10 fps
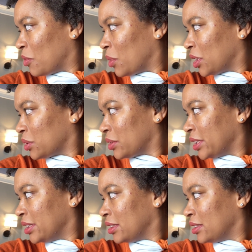
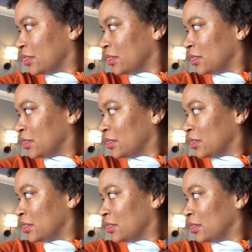103?
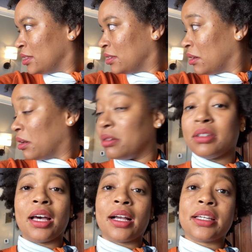Huh,
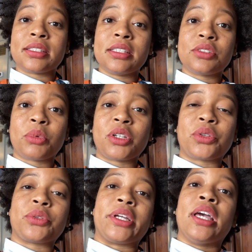I guess it is
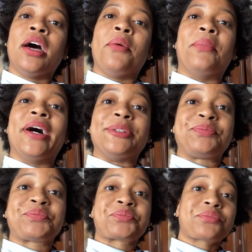103,
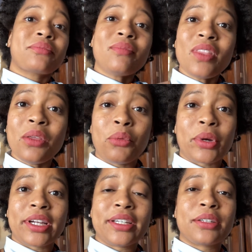but
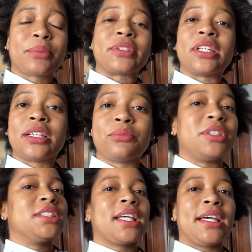we're here, we're done. We
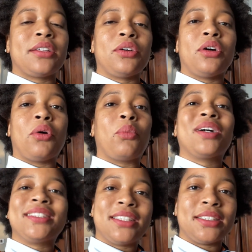just had a
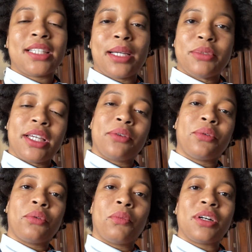one and done type day,
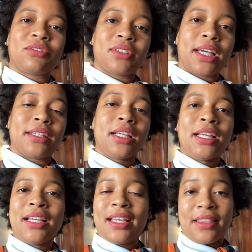one flight,
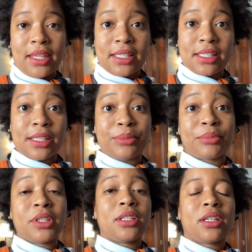and that's it.
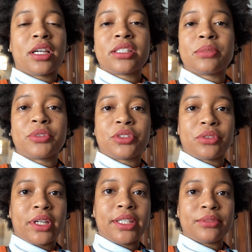Customers are
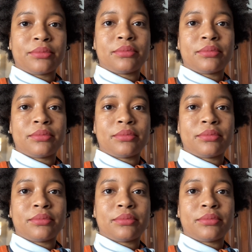great.